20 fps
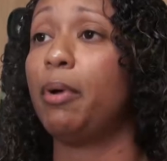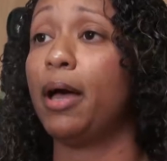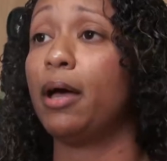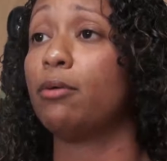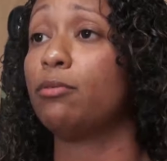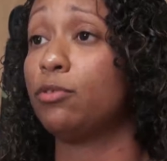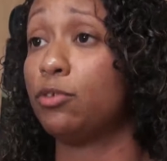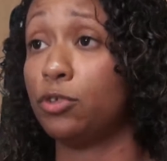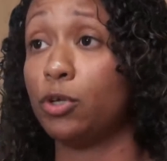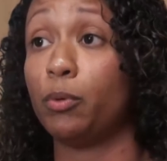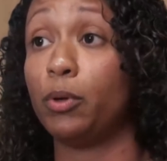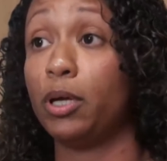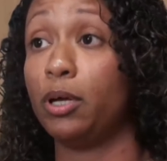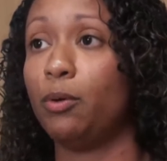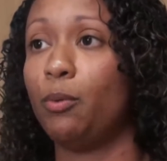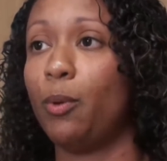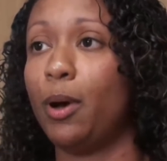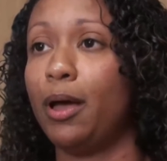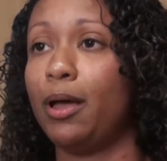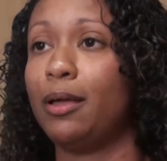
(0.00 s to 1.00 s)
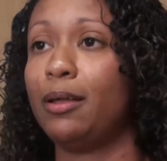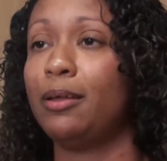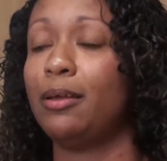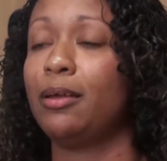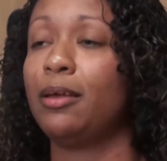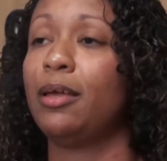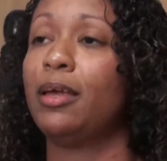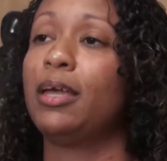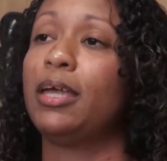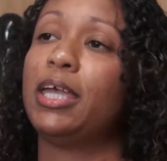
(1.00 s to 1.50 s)
pounds soaking wet,
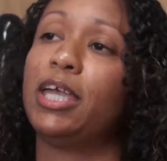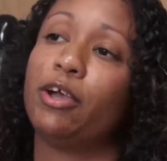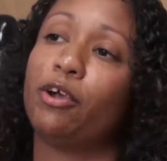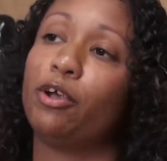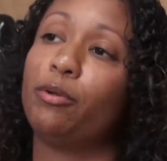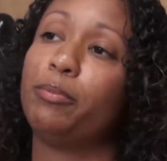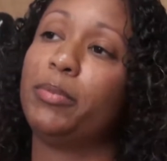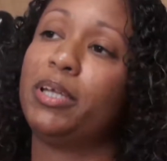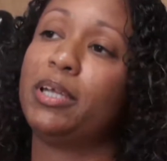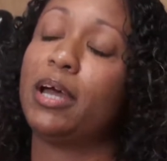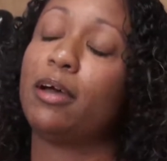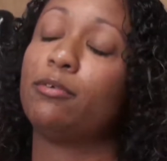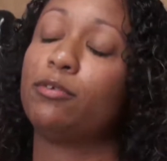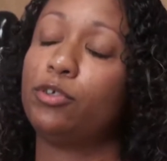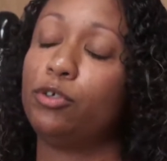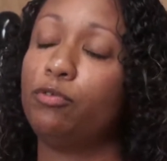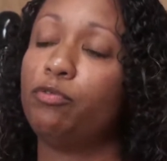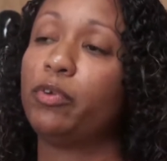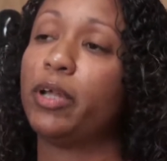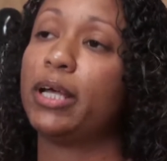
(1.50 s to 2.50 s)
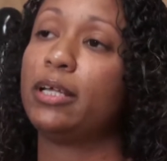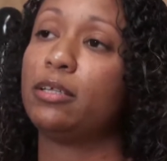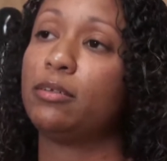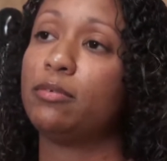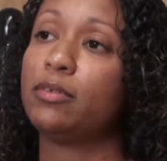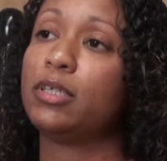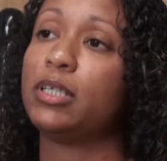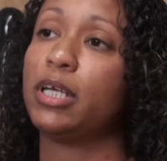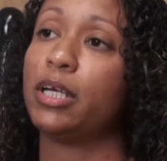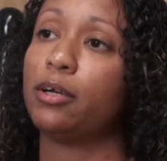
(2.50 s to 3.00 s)
carried me down 2 flights
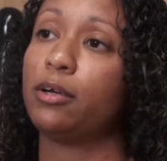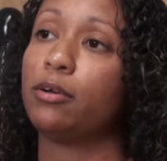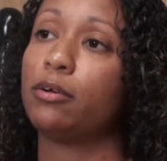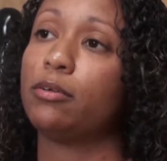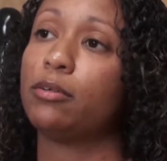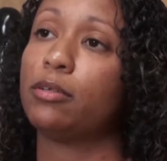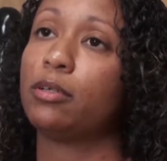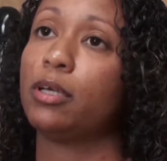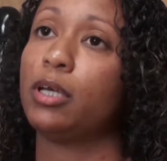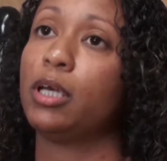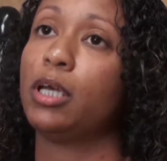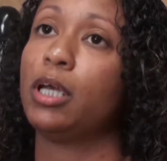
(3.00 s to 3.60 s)
of stairs.